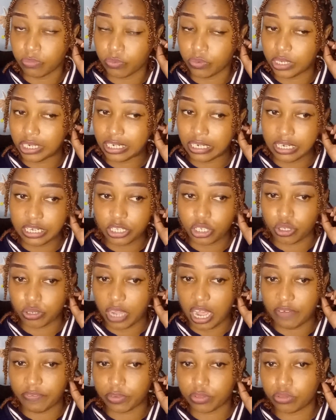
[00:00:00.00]
It needs to
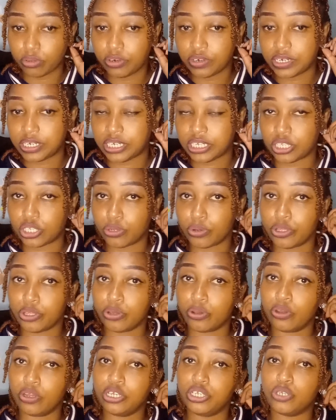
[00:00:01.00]
have authority. So
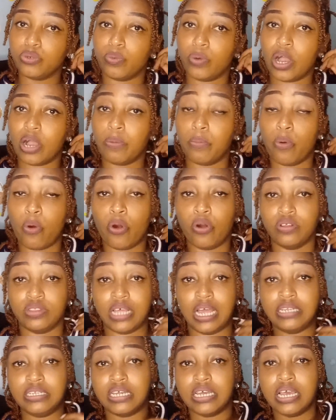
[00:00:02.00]
you're going to work more on
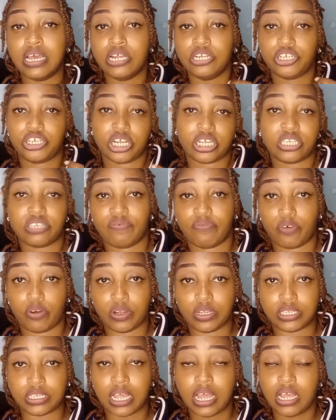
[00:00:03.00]
that chest
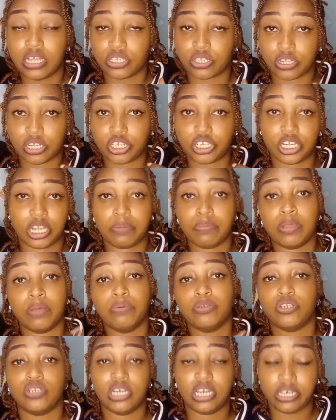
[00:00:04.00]
voice so that you can be
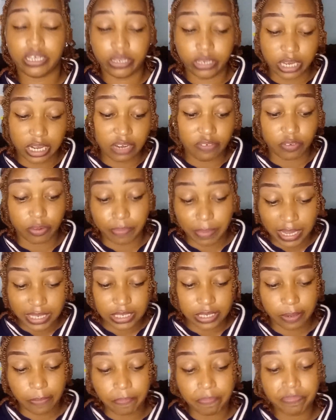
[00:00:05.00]
able to deliver
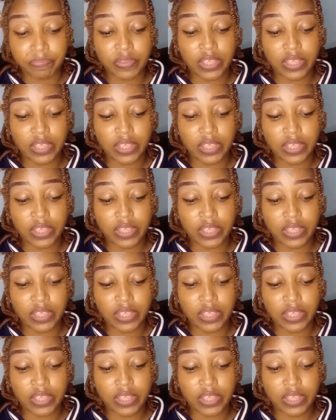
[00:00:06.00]
better.